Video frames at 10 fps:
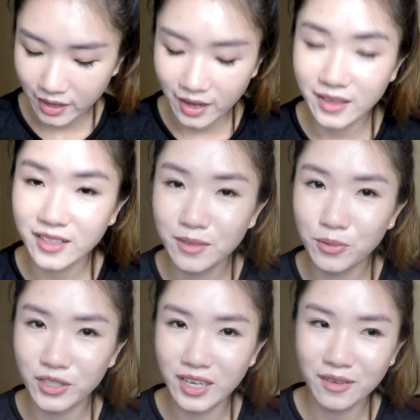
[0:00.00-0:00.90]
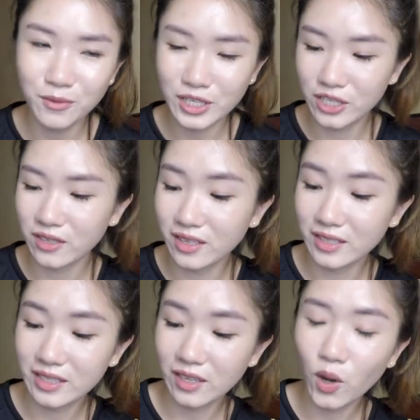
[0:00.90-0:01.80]
Another product, which is
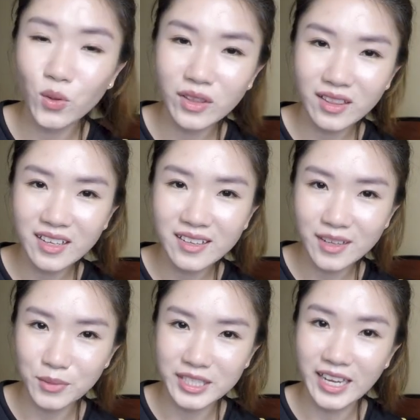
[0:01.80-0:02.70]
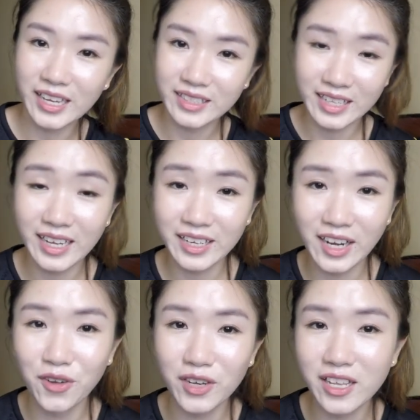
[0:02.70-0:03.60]
the only lipstick I, that I
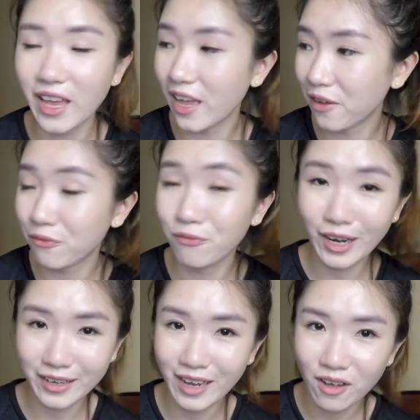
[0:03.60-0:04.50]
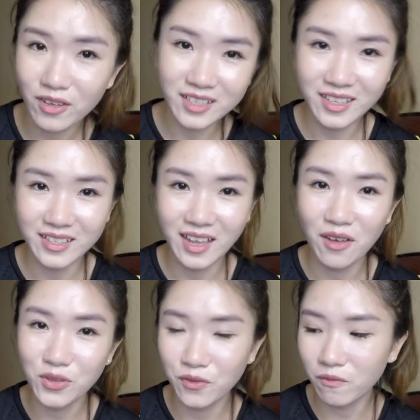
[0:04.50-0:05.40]
currently have right now in this
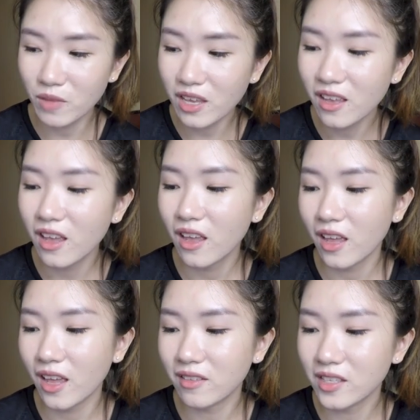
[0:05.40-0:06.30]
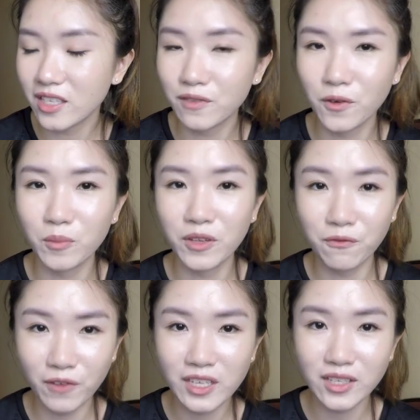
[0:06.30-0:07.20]
house with me, and this is from The
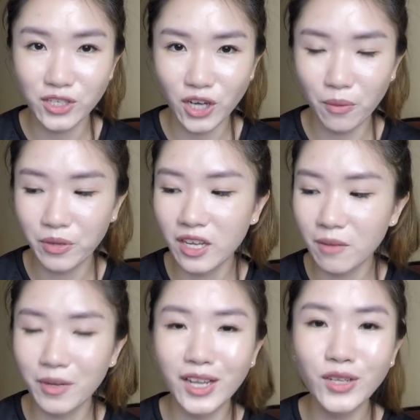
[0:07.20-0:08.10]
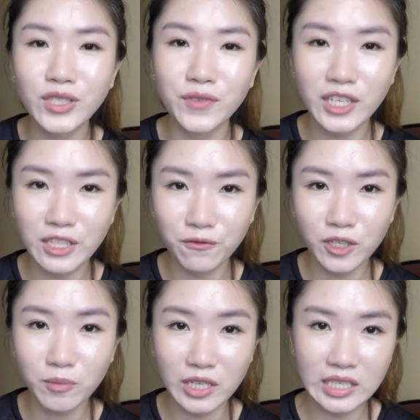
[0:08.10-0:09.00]
Face Shop, but it looks very
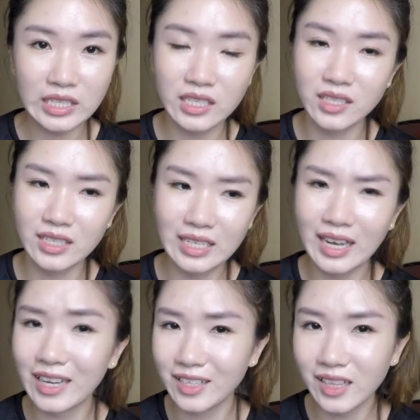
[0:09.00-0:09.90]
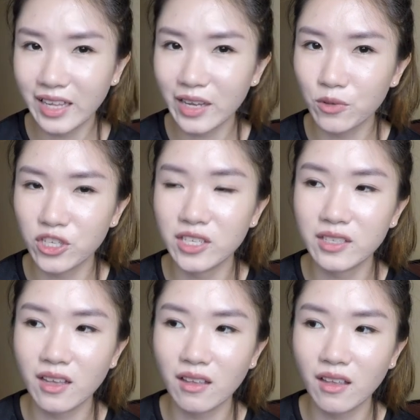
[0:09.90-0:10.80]
different because this is their other line, which is
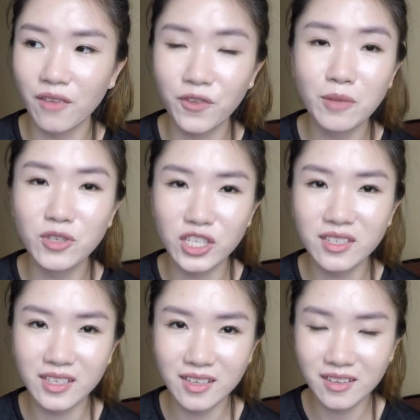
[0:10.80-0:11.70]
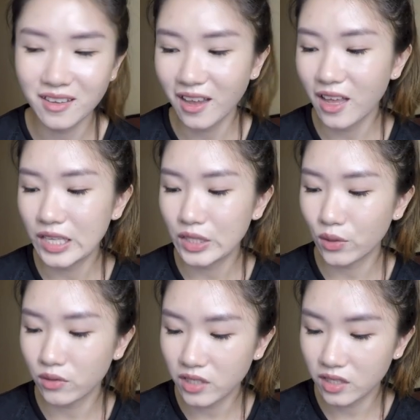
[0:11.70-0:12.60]
F M G T.
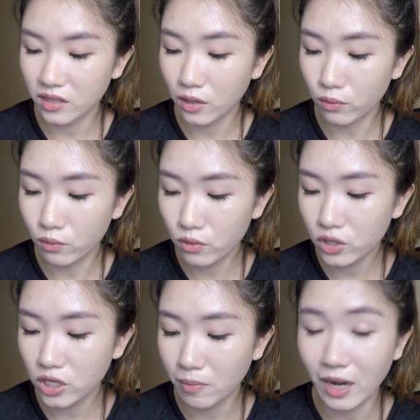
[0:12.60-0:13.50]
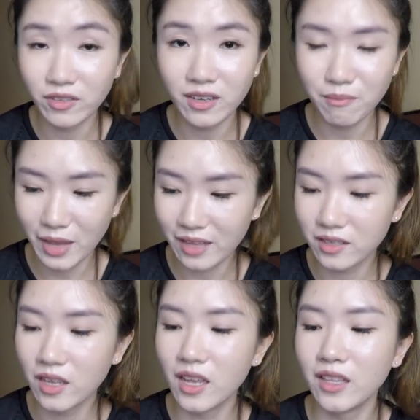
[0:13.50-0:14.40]
So this is the Rouge Powder Matte.
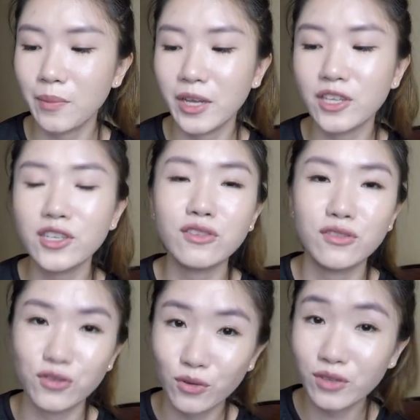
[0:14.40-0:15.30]
The packaging is so